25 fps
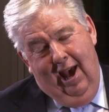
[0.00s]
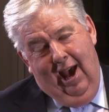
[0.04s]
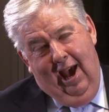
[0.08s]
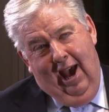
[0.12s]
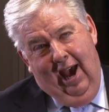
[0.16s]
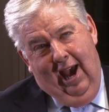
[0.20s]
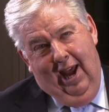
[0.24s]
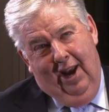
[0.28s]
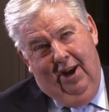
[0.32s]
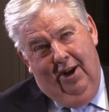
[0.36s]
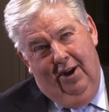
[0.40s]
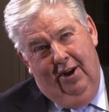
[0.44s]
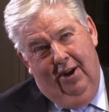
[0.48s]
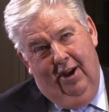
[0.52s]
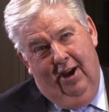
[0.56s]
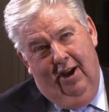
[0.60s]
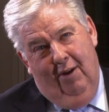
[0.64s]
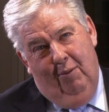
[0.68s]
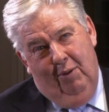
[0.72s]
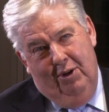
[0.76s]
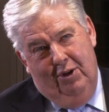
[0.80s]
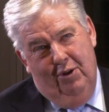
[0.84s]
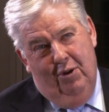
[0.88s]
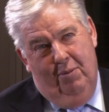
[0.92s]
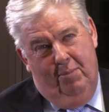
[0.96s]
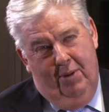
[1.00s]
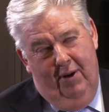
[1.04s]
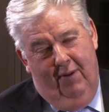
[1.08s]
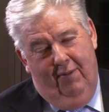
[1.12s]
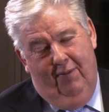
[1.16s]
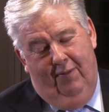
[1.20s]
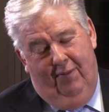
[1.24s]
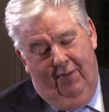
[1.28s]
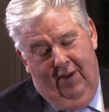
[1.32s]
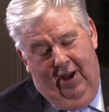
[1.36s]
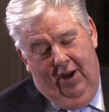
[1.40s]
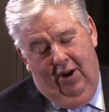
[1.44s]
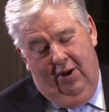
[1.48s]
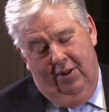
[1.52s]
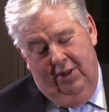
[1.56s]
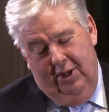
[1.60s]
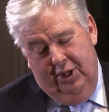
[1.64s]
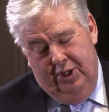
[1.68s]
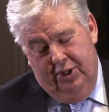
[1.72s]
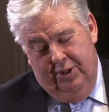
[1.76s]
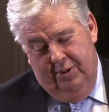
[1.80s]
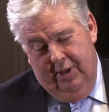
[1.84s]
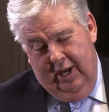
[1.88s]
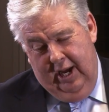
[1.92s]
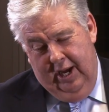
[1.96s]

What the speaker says: And we do a bit of fun on this.